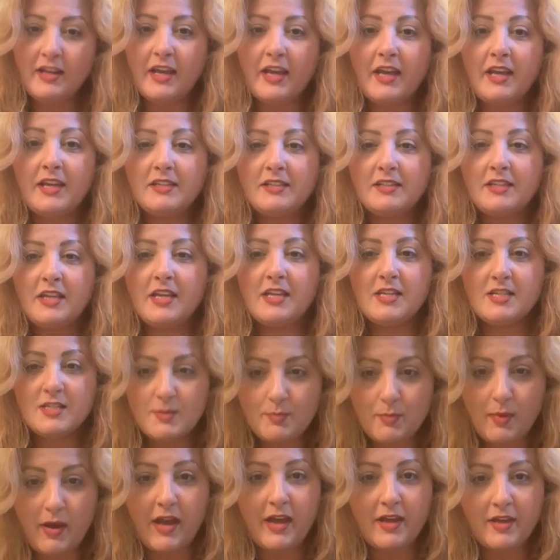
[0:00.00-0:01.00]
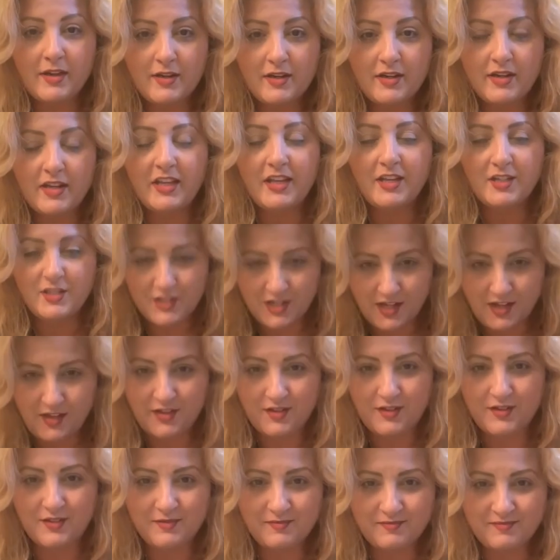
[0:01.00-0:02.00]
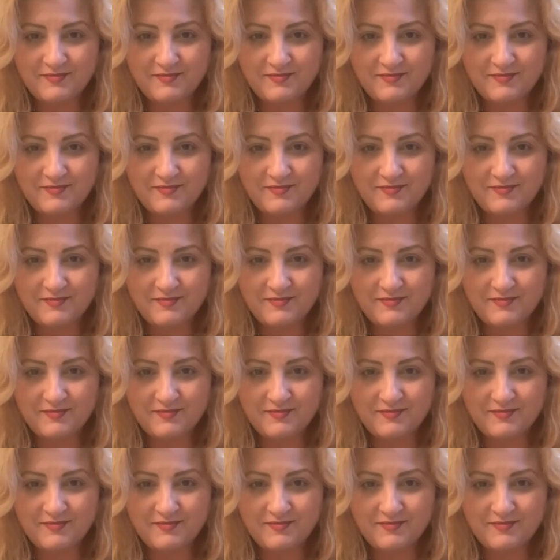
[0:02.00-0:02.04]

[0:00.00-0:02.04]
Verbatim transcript: and inspire each other.